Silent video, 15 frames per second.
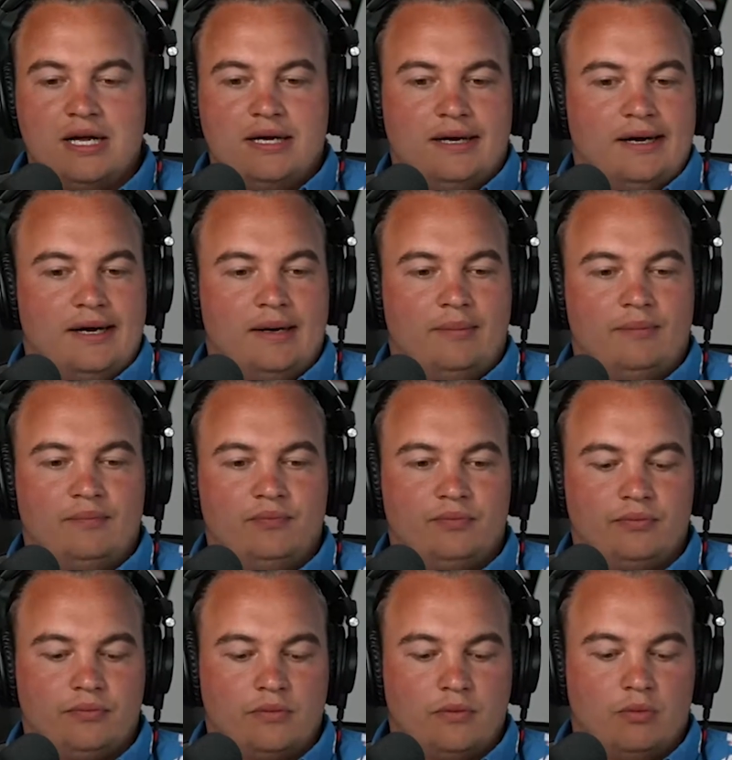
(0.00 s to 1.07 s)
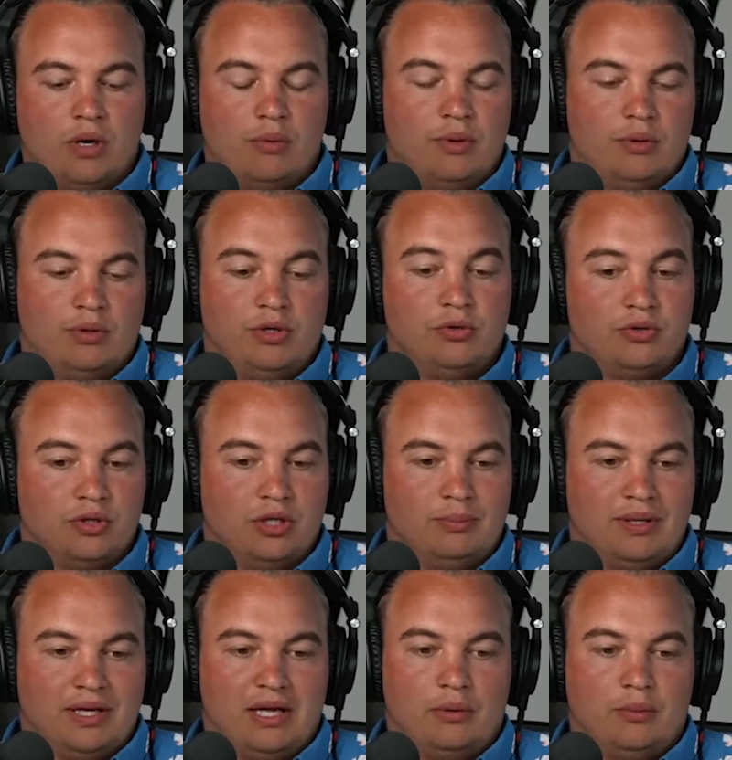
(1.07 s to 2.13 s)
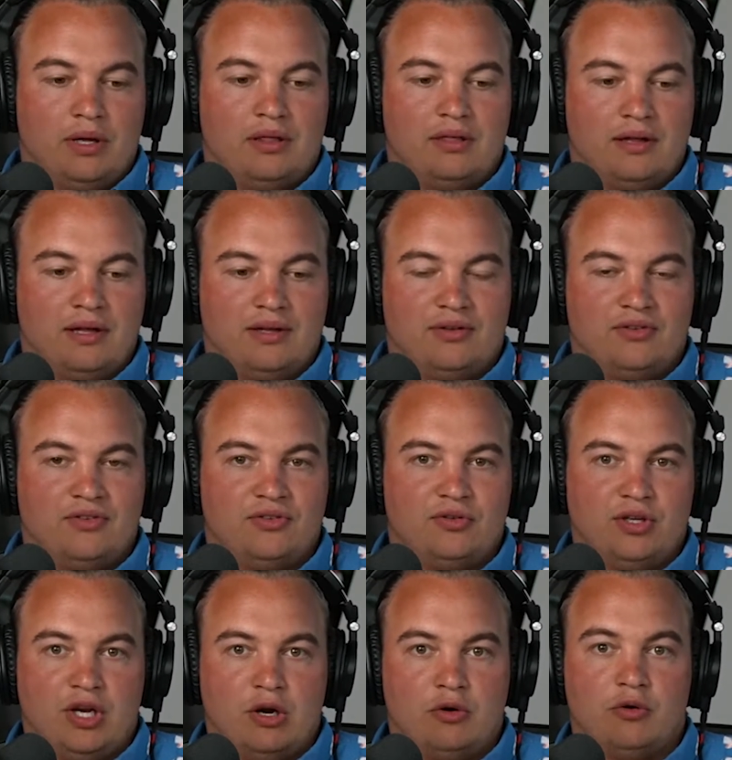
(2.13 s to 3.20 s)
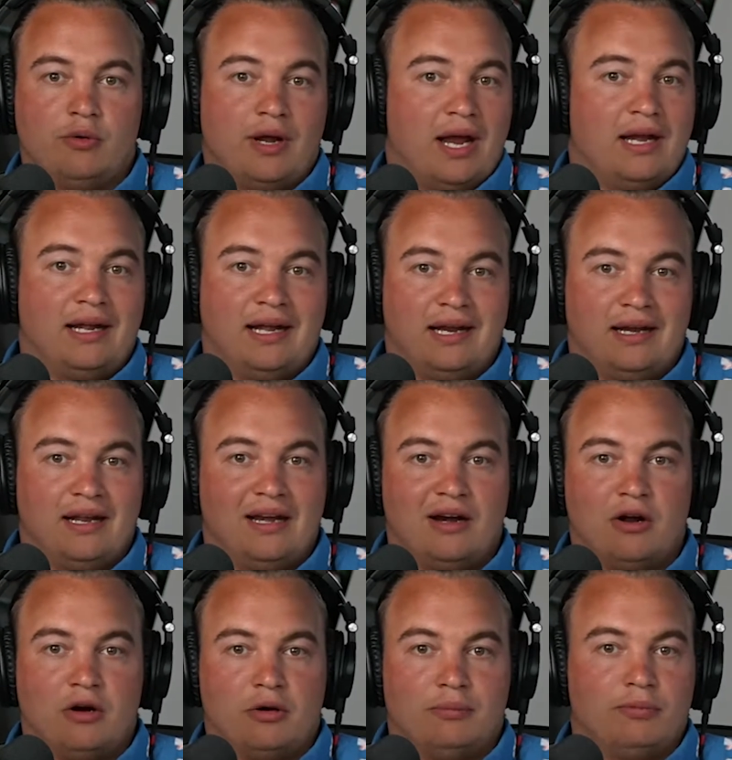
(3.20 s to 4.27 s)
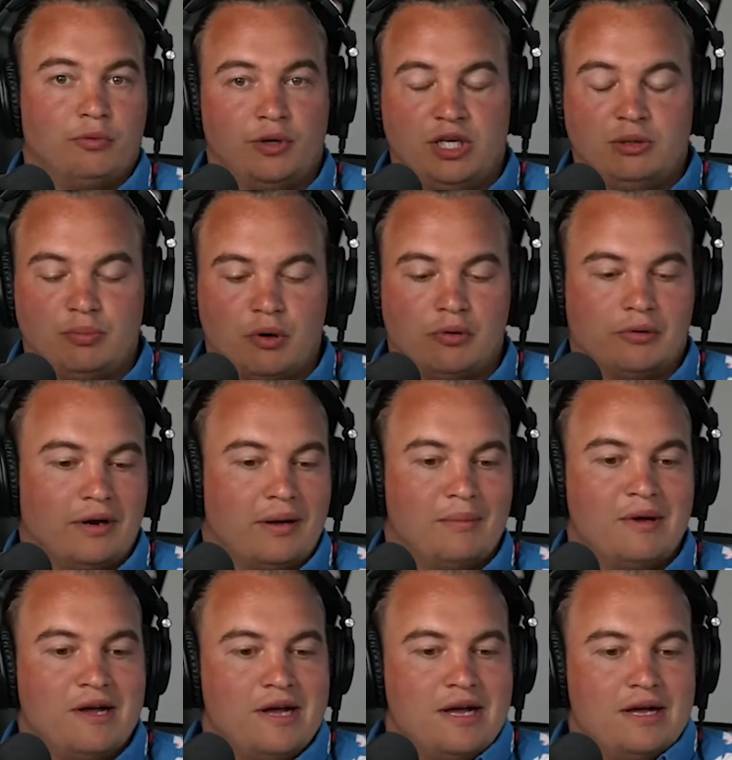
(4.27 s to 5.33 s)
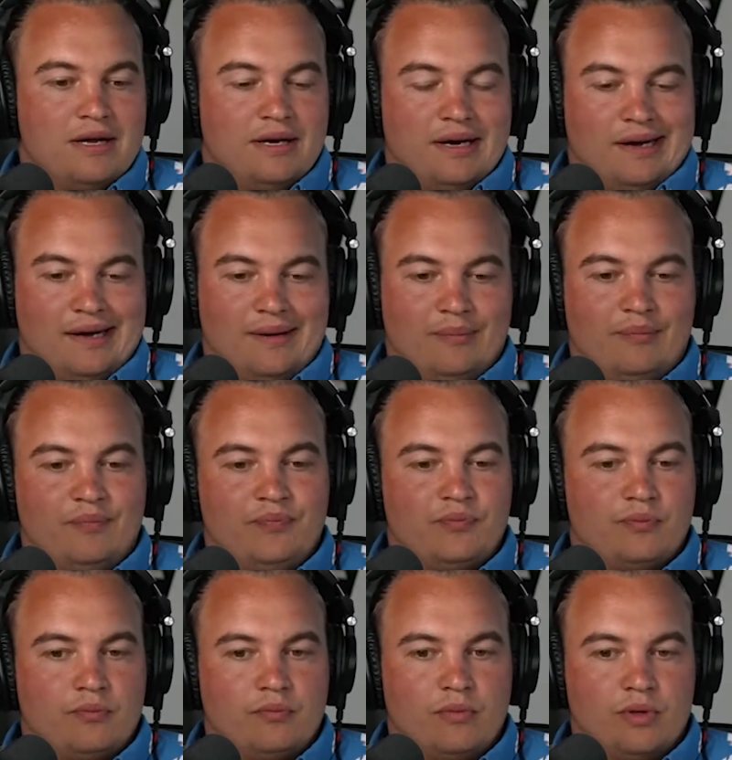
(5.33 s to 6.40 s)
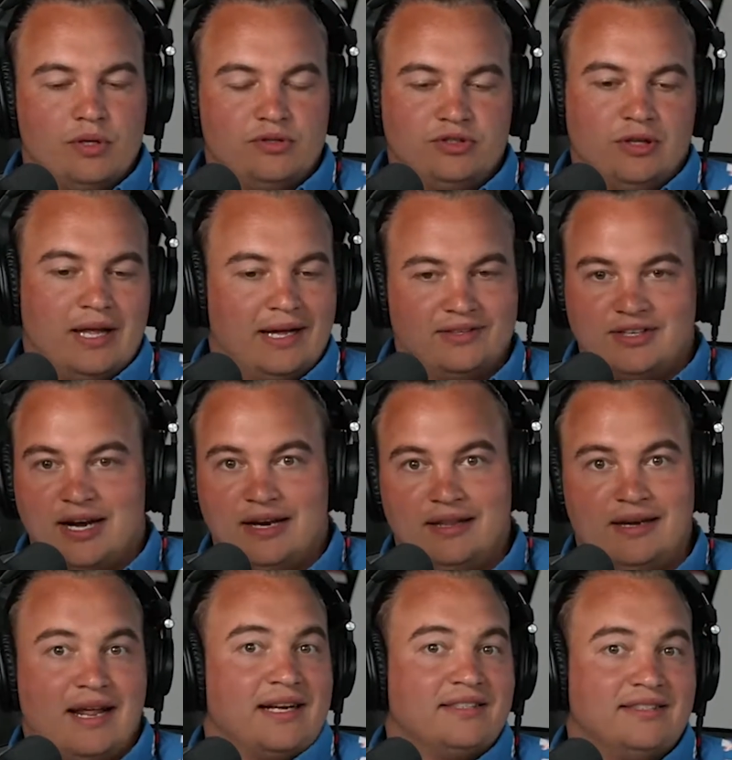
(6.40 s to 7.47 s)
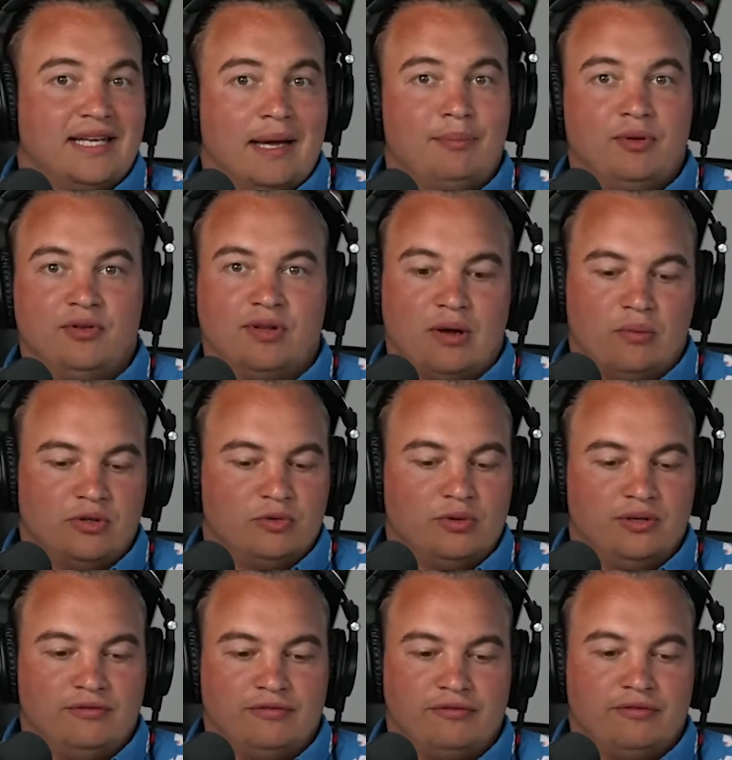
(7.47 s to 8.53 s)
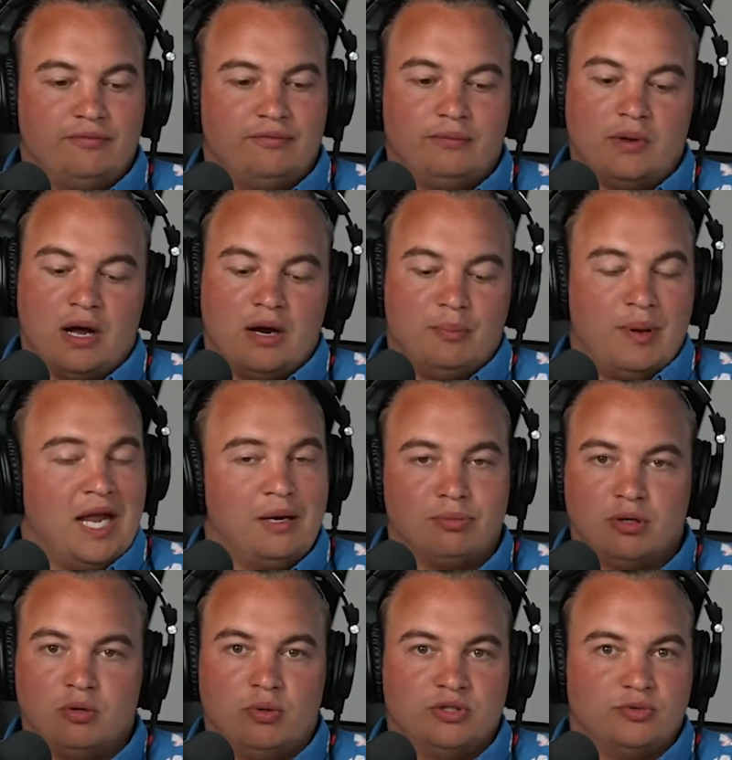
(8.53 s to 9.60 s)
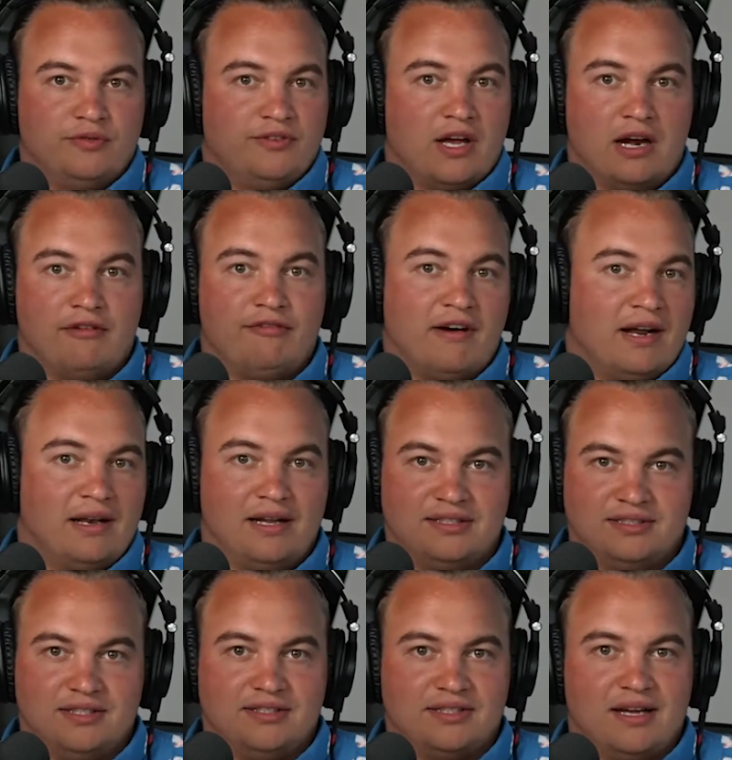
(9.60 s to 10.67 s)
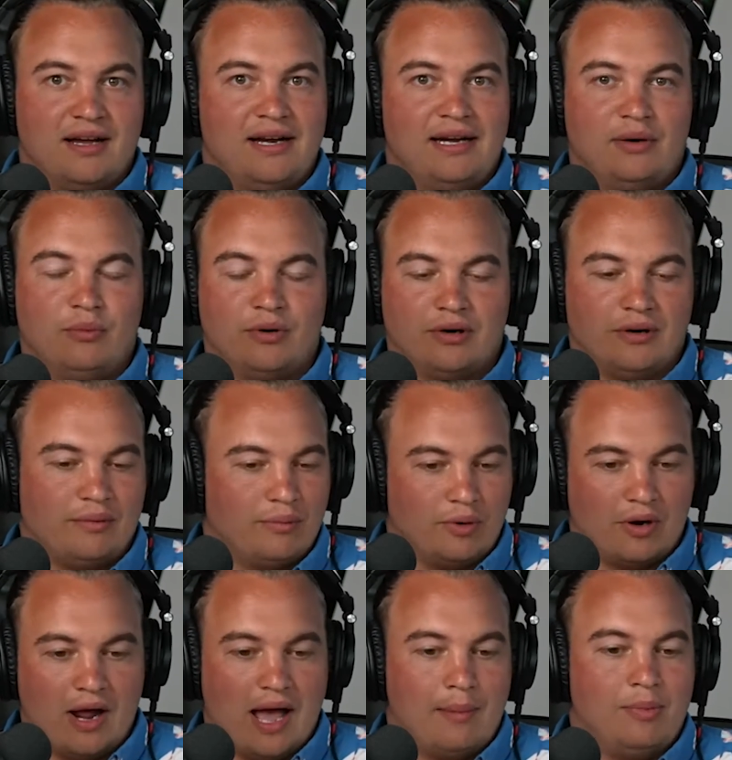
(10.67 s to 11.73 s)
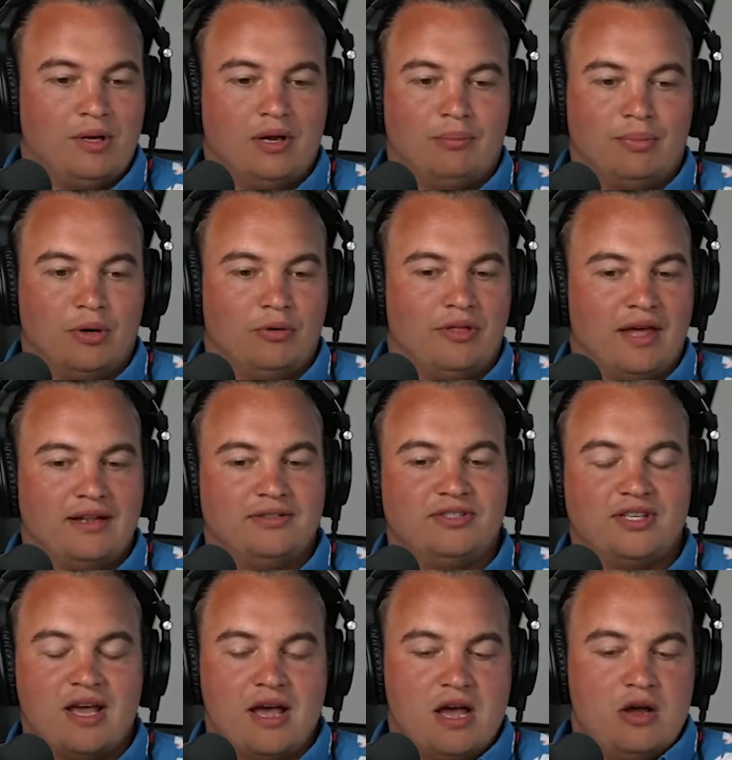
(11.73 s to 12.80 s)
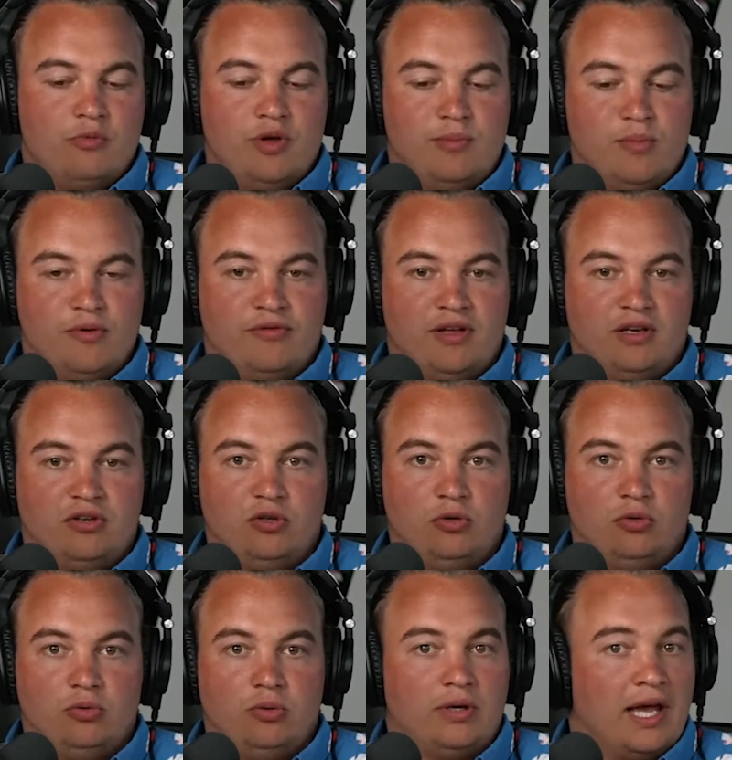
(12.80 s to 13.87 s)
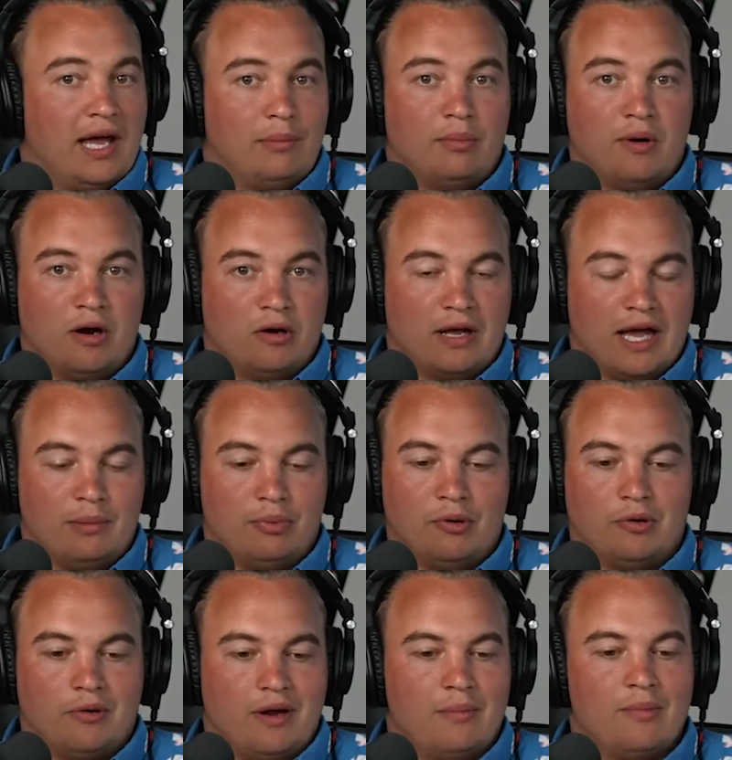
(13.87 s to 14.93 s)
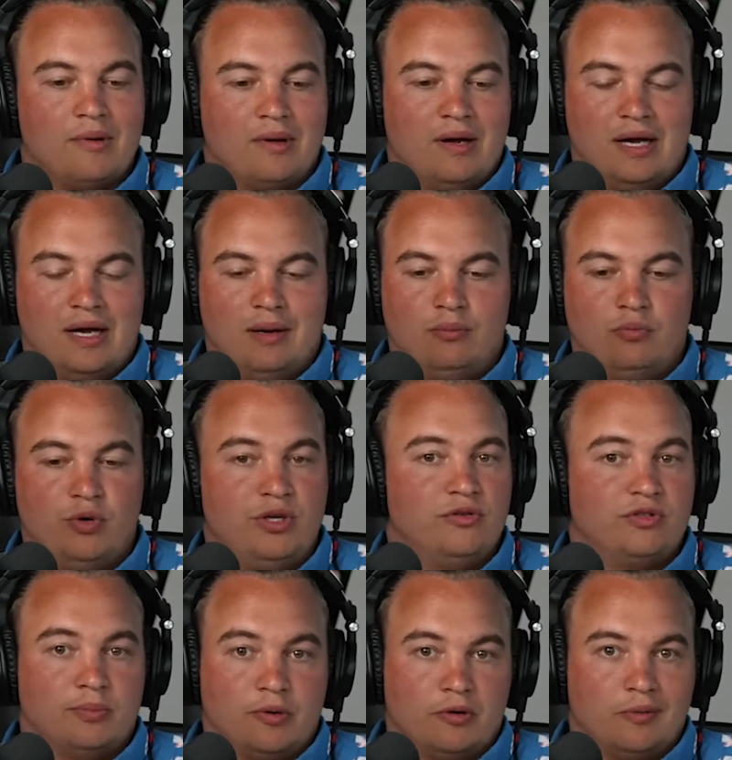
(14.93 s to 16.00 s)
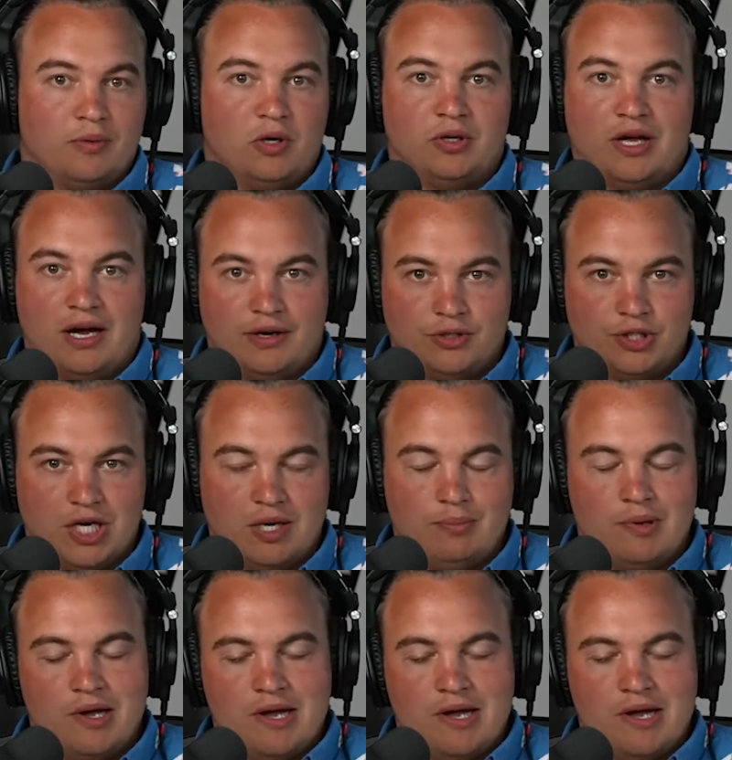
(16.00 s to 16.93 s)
Um, what we would usually begin with is creating it in our 3D program. Um, so that is kind of the next step. Is that once we've on paper, once we've kind of finalized the design and we're happy on both ends, we move into our CAD program. We use a program called Onshape.